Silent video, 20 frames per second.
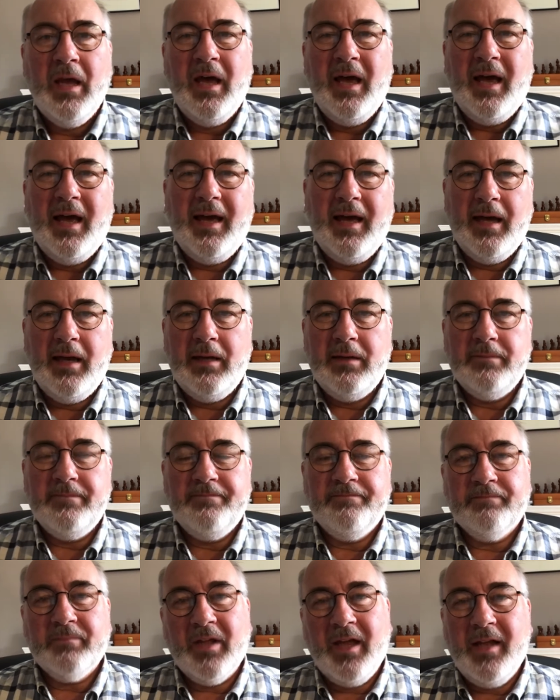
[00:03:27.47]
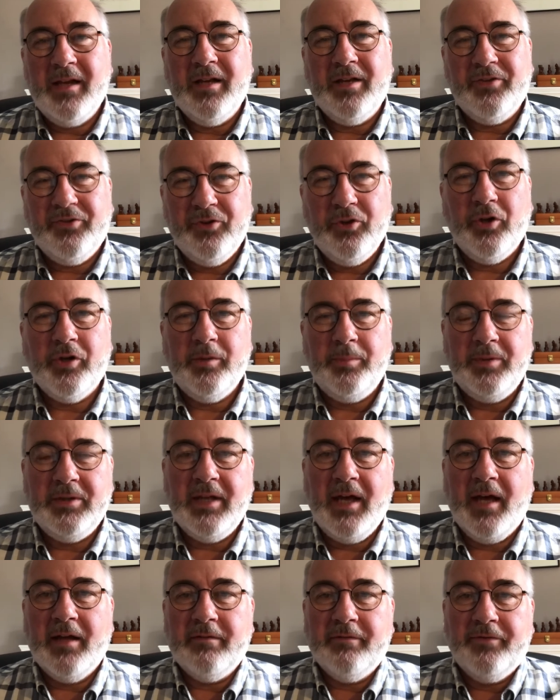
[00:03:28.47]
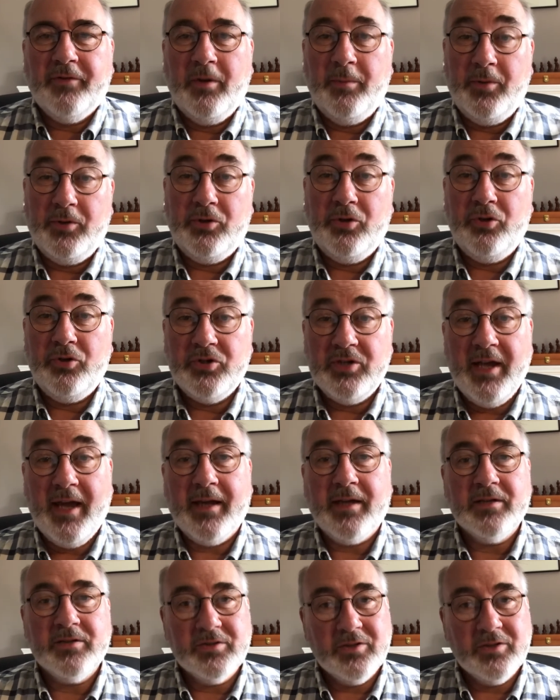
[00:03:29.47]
And I thought about that for about 2 seconds,